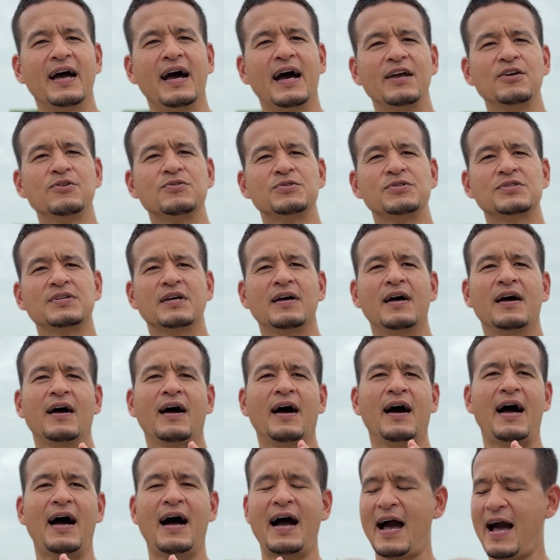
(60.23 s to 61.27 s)
and use
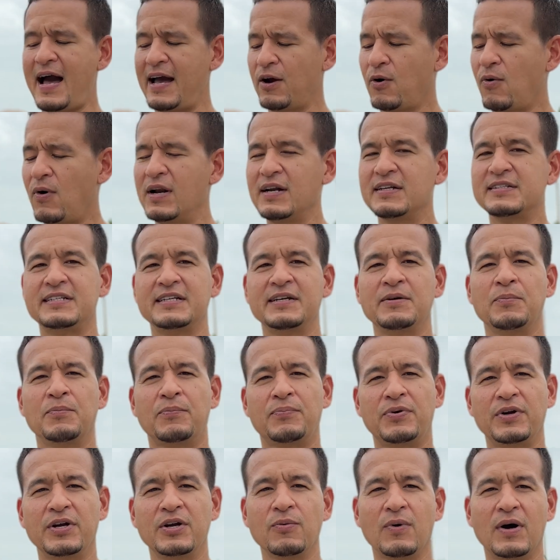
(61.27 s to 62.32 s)
a high quality
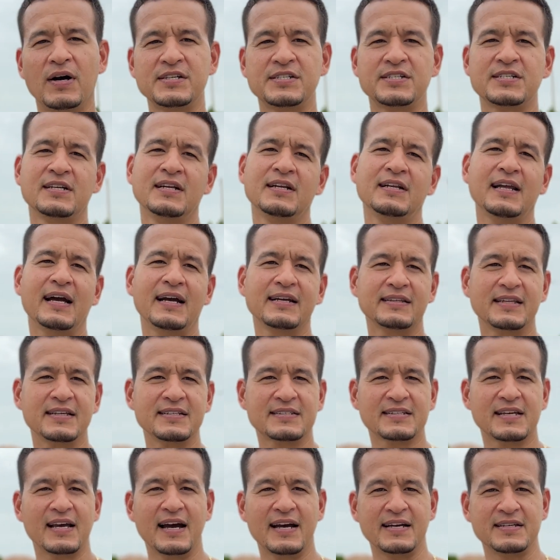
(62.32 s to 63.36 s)
pre-wash like
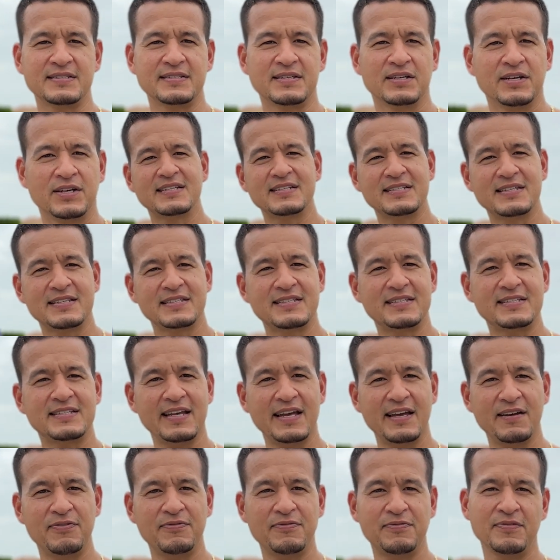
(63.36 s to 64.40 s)
this guys. This is
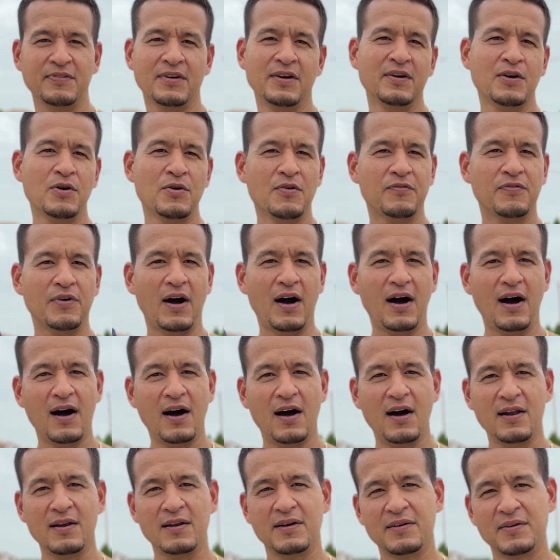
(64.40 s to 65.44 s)
safe for
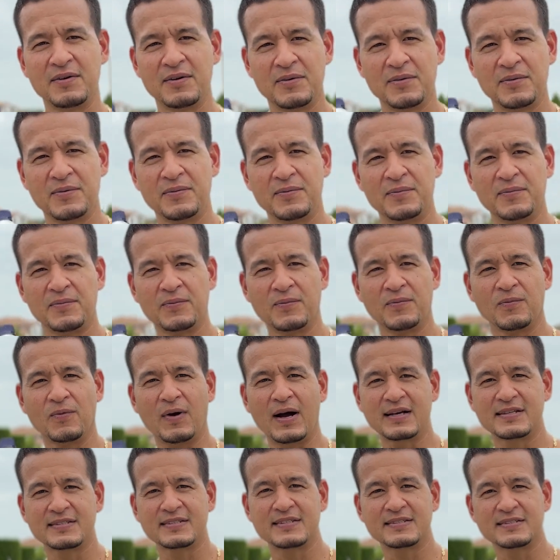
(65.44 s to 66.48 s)
all
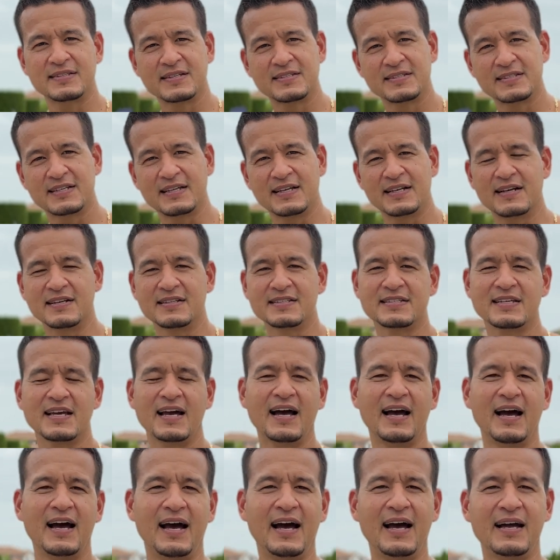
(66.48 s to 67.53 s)
waxes, sealants,
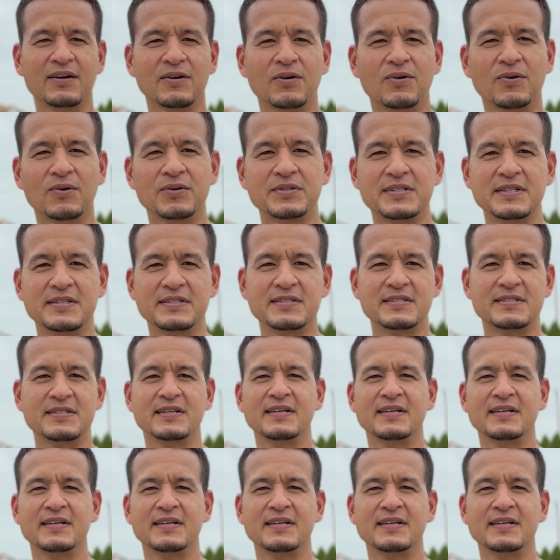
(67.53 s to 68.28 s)
and coatings.